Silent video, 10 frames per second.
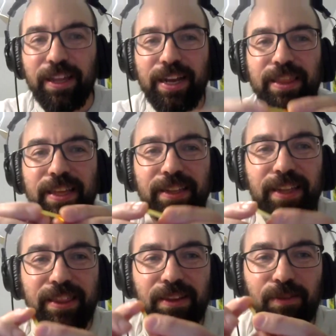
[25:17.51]
Like I think
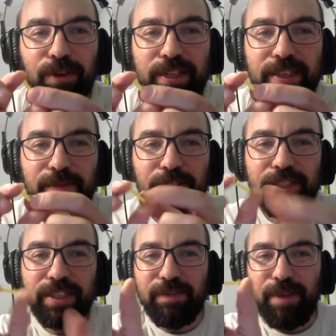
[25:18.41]
like the ones that I'm
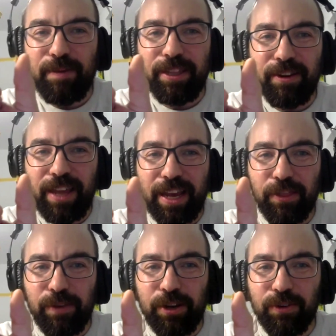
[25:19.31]
using, like maybe they're
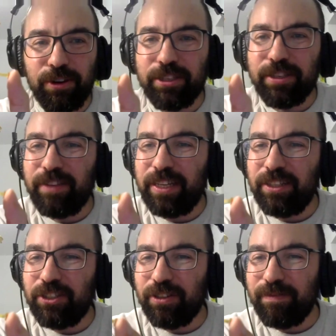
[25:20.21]
like 3/4 of an
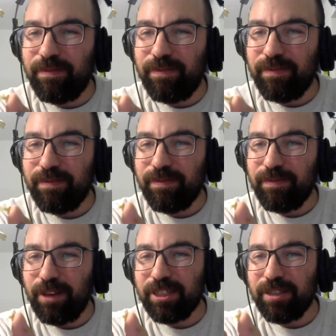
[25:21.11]
inch or
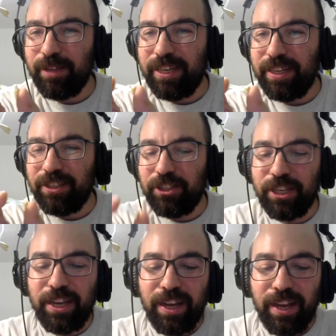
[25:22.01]
possibly an
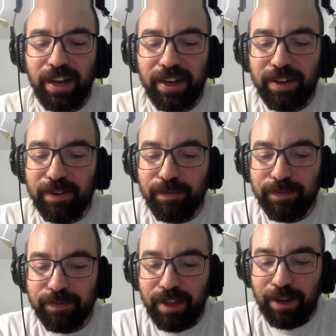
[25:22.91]
inch.
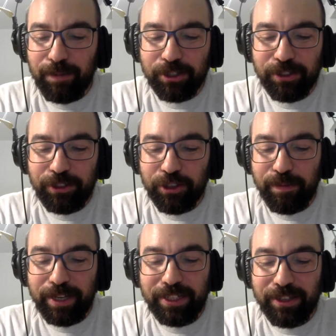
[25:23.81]
I'm also in
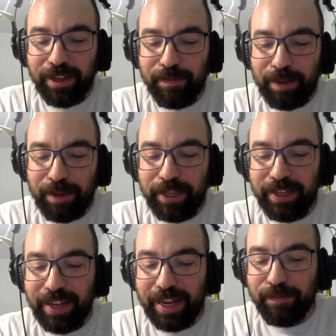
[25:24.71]
Germany, so they might
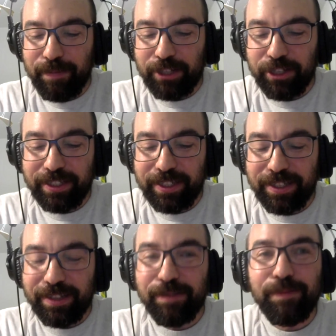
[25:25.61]
be like metric
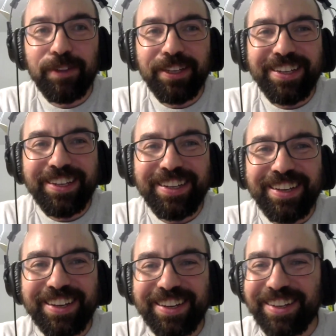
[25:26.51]
system
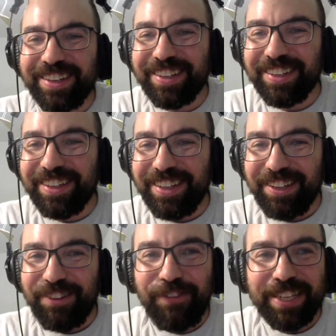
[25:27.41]
uh,
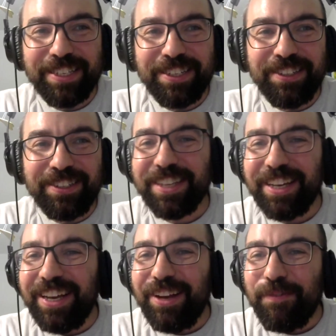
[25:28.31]
fasteners.